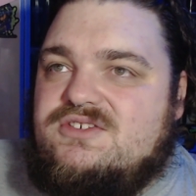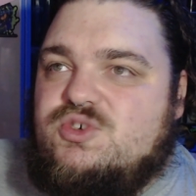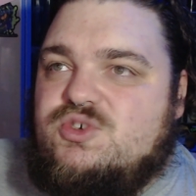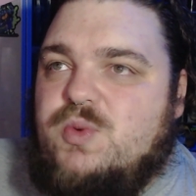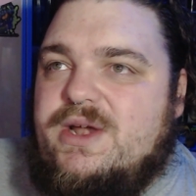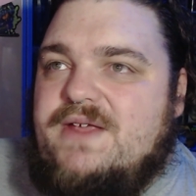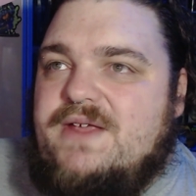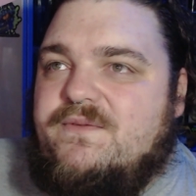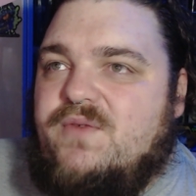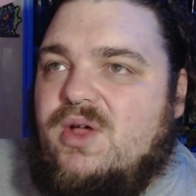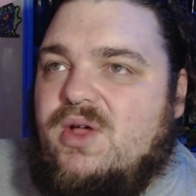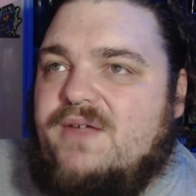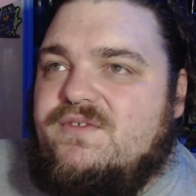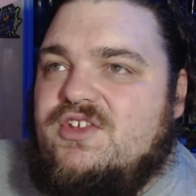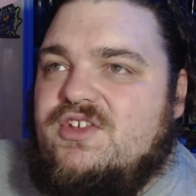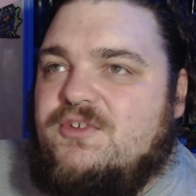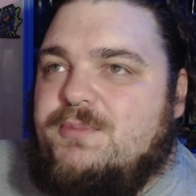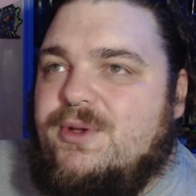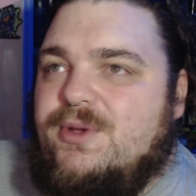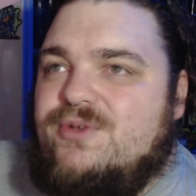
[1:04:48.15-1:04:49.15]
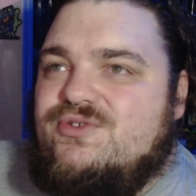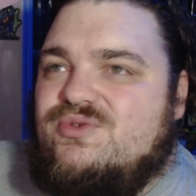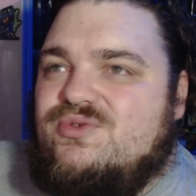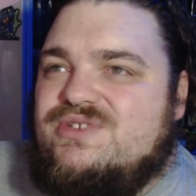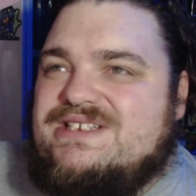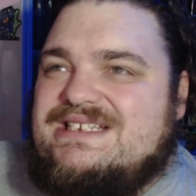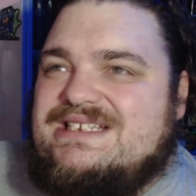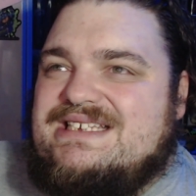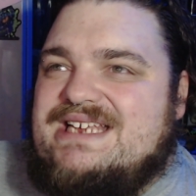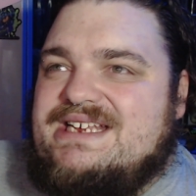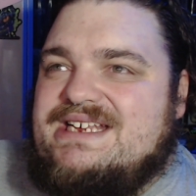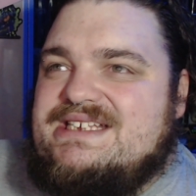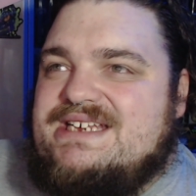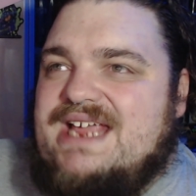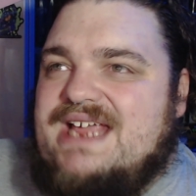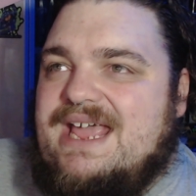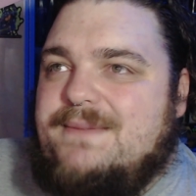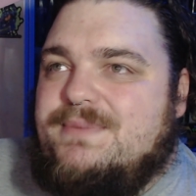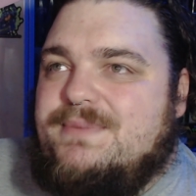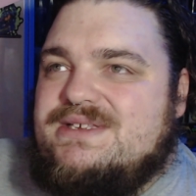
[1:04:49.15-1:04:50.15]
25 disposals at
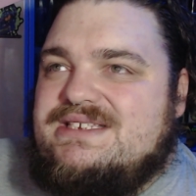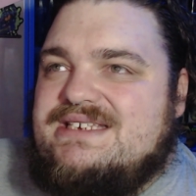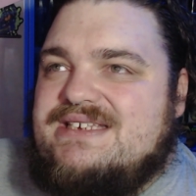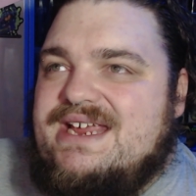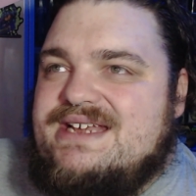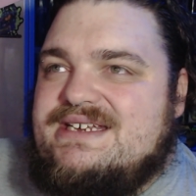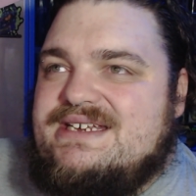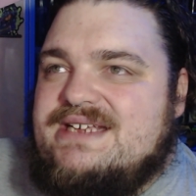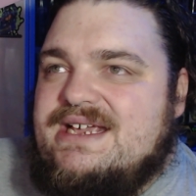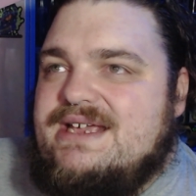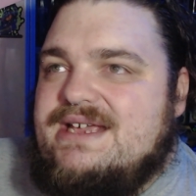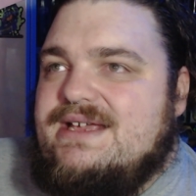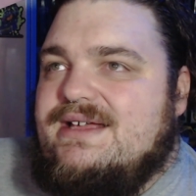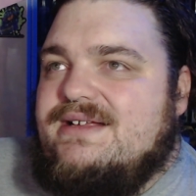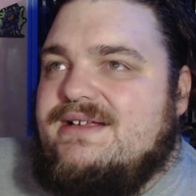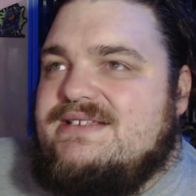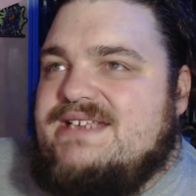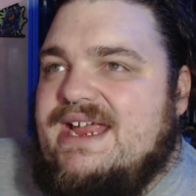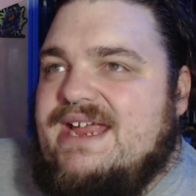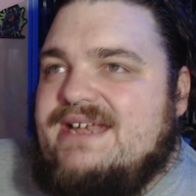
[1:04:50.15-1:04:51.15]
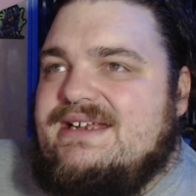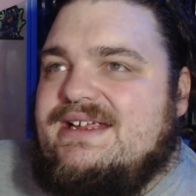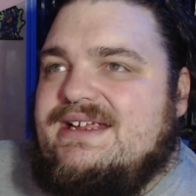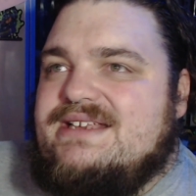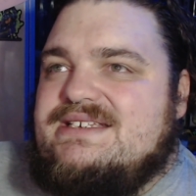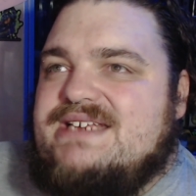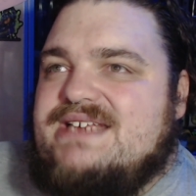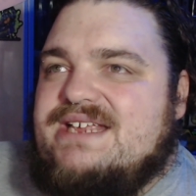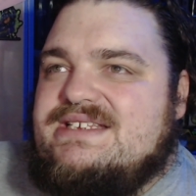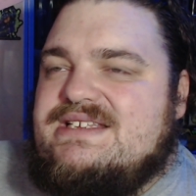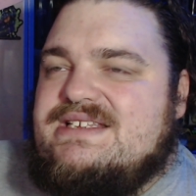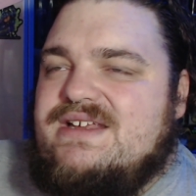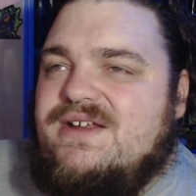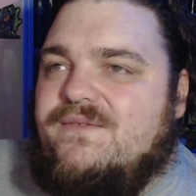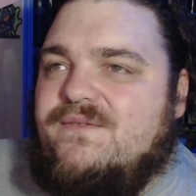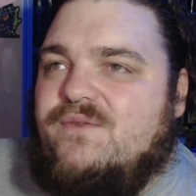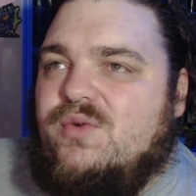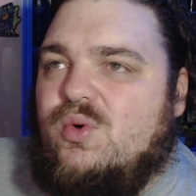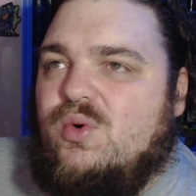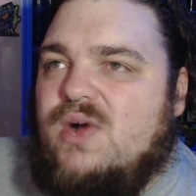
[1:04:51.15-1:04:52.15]
68%, 10 contested at
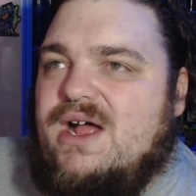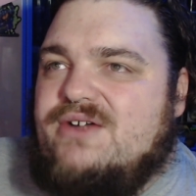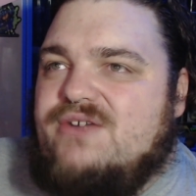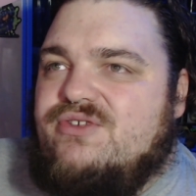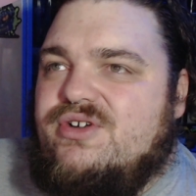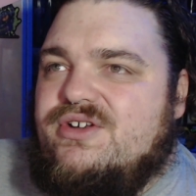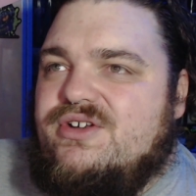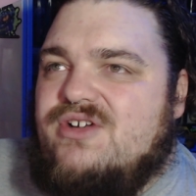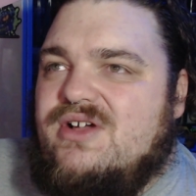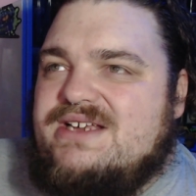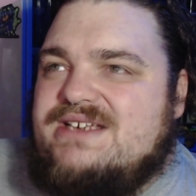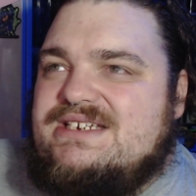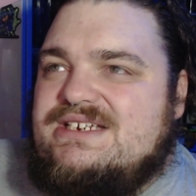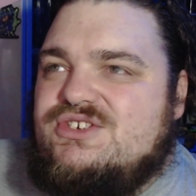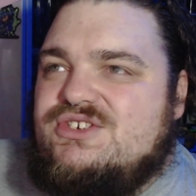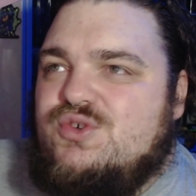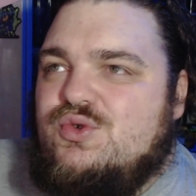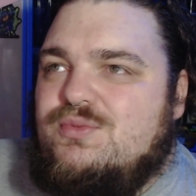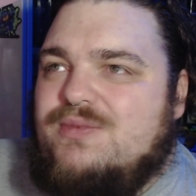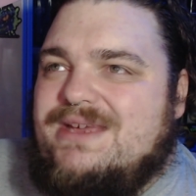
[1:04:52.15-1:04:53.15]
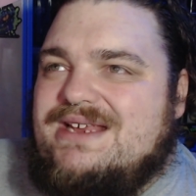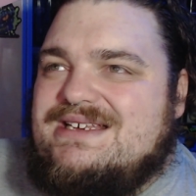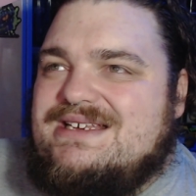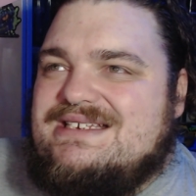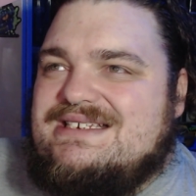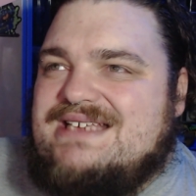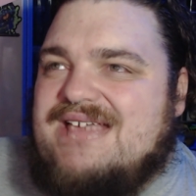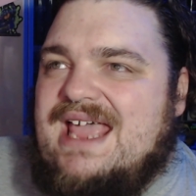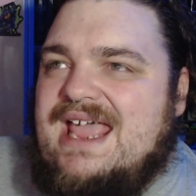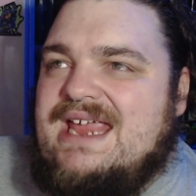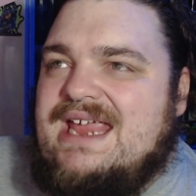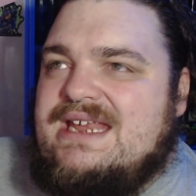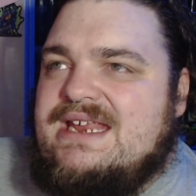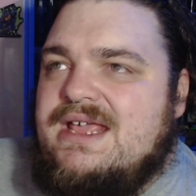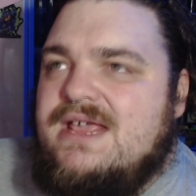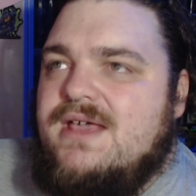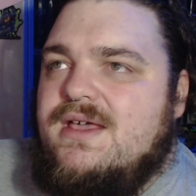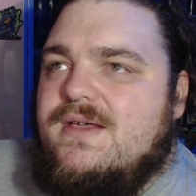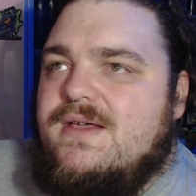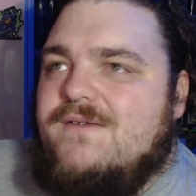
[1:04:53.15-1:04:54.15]
492 metres gained,
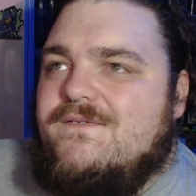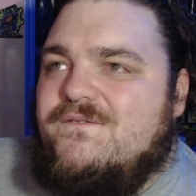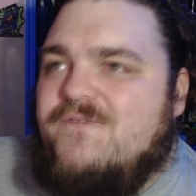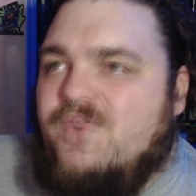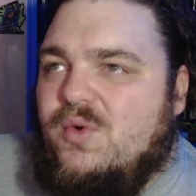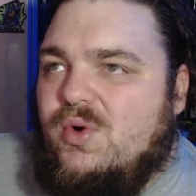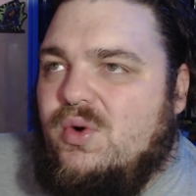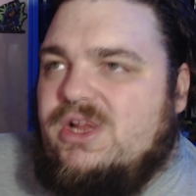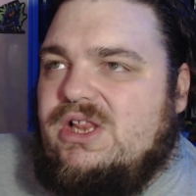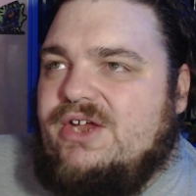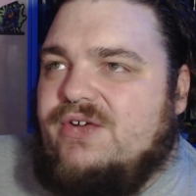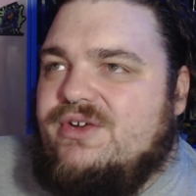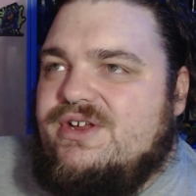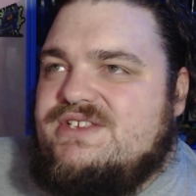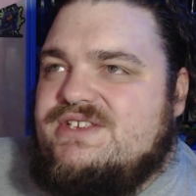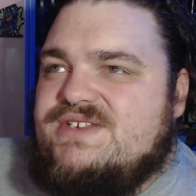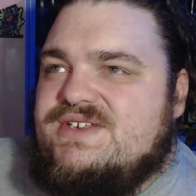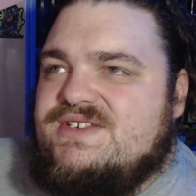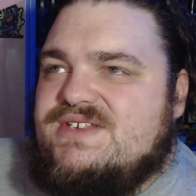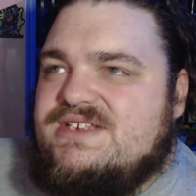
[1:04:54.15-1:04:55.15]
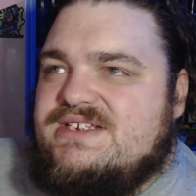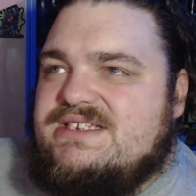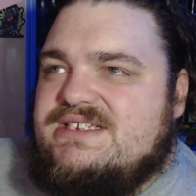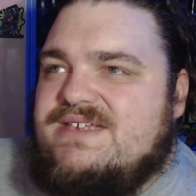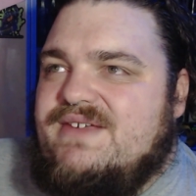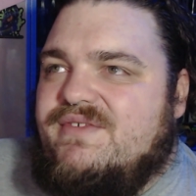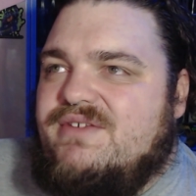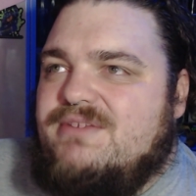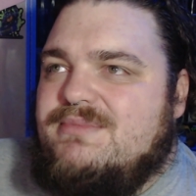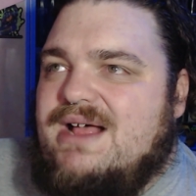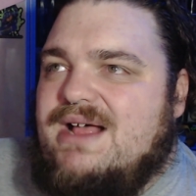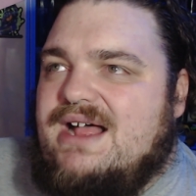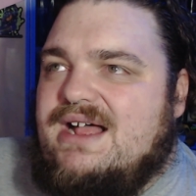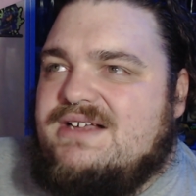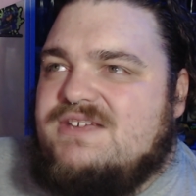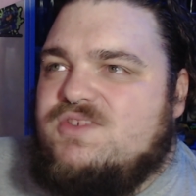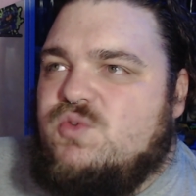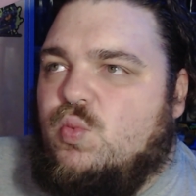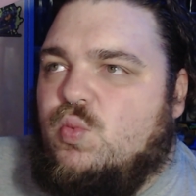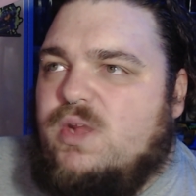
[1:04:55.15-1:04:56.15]
4 clearances, 7
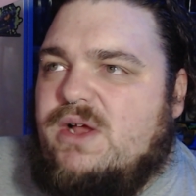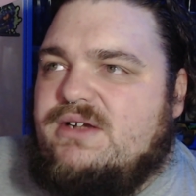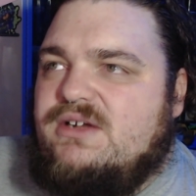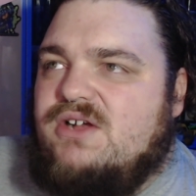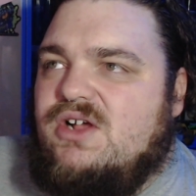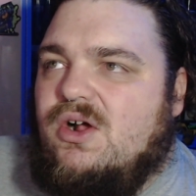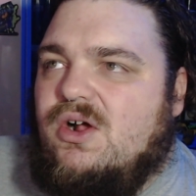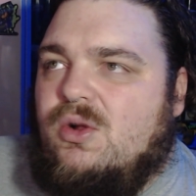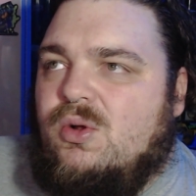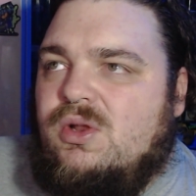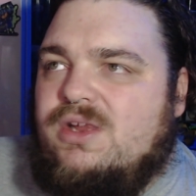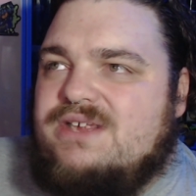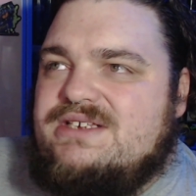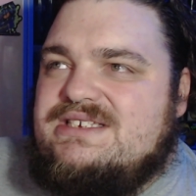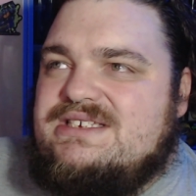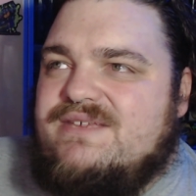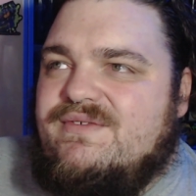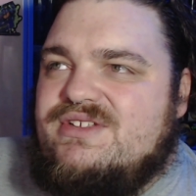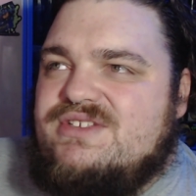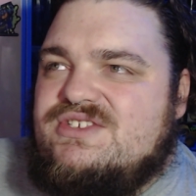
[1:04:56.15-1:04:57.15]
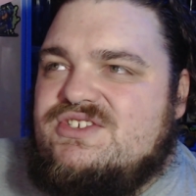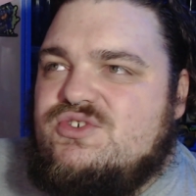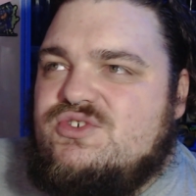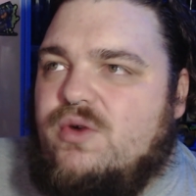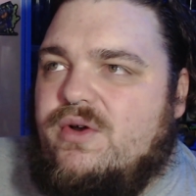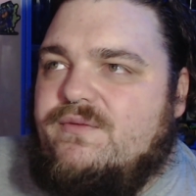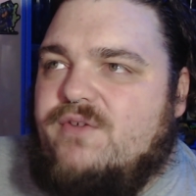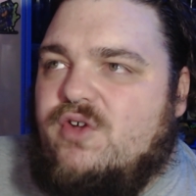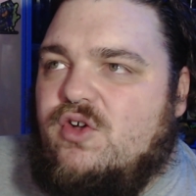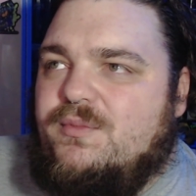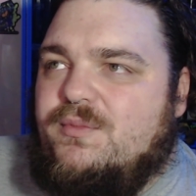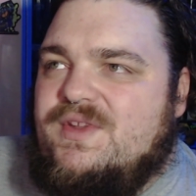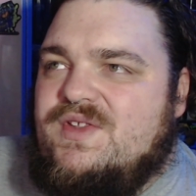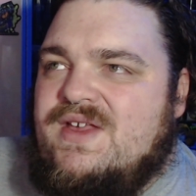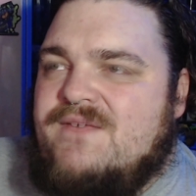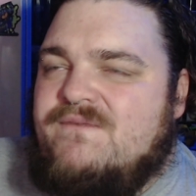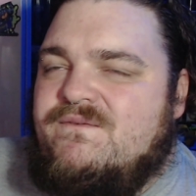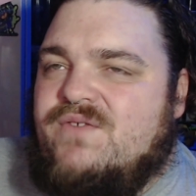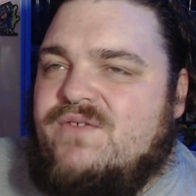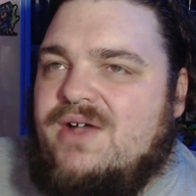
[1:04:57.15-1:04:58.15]
marks, 1 goal, 7 score involvements
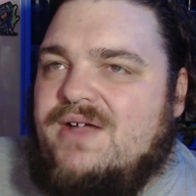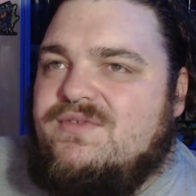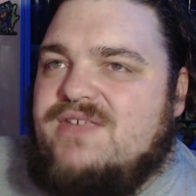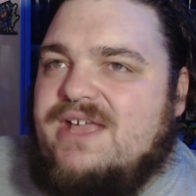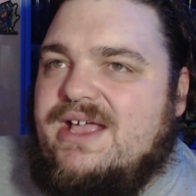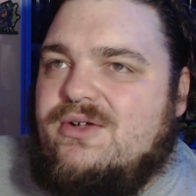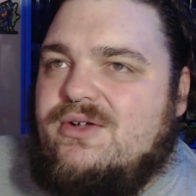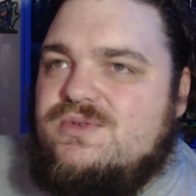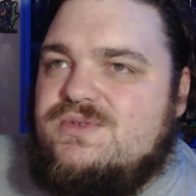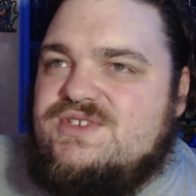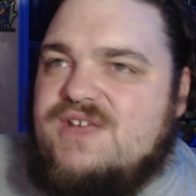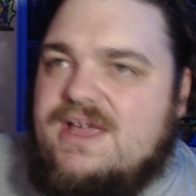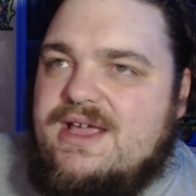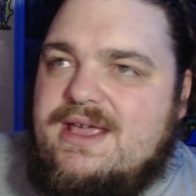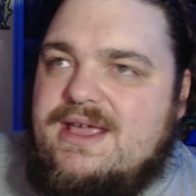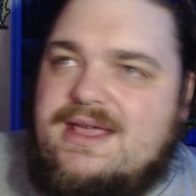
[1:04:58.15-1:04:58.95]
and 5 tackles.